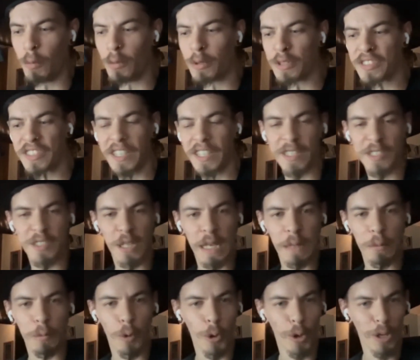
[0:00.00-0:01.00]
almost like it's
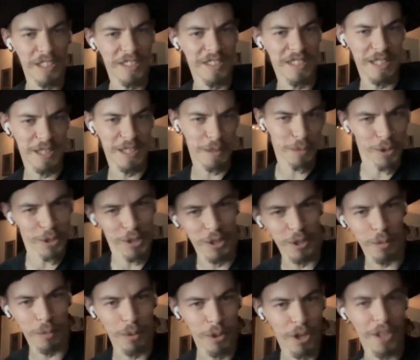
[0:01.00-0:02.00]
like more accessible
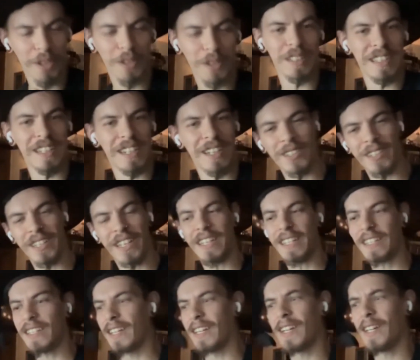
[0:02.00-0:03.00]
little brother, you know?
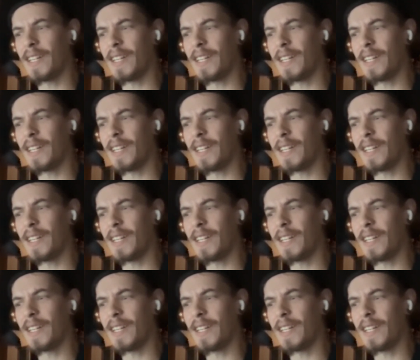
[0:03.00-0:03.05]
Like